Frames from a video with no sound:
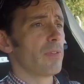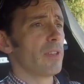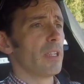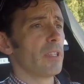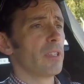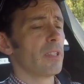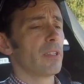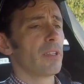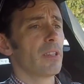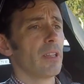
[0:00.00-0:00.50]
the
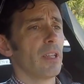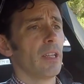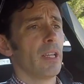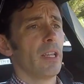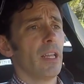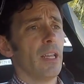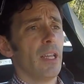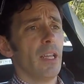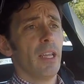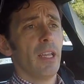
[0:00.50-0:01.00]

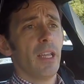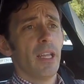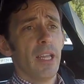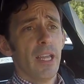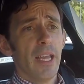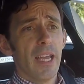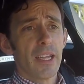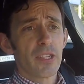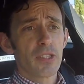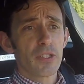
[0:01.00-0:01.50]

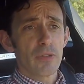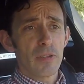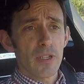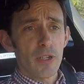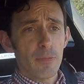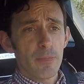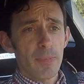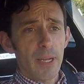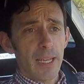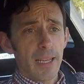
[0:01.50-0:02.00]

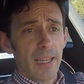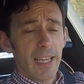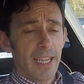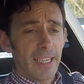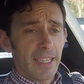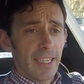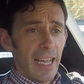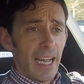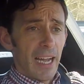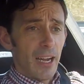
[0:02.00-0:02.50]
Estoril pit
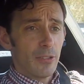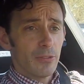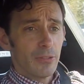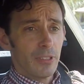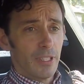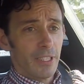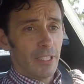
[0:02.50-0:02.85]
lane now.